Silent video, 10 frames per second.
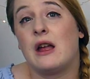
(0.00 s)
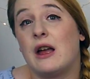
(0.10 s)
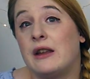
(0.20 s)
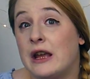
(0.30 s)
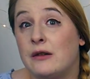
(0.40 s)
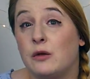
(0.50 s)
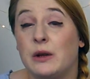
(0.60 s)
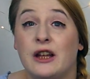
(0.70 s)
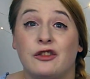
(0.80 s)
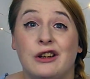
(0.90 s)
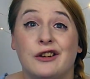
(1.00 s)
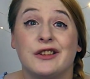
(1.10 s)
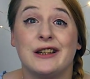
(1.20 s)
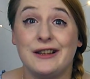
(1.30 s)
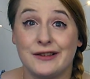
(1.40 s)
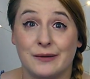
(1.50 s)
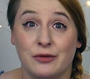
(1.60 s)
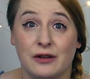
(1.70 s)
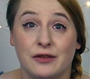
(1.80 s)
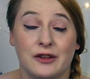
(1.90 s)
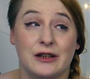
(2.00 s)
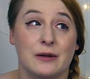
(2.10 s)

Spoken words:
And then we actually got to eat some breakfast.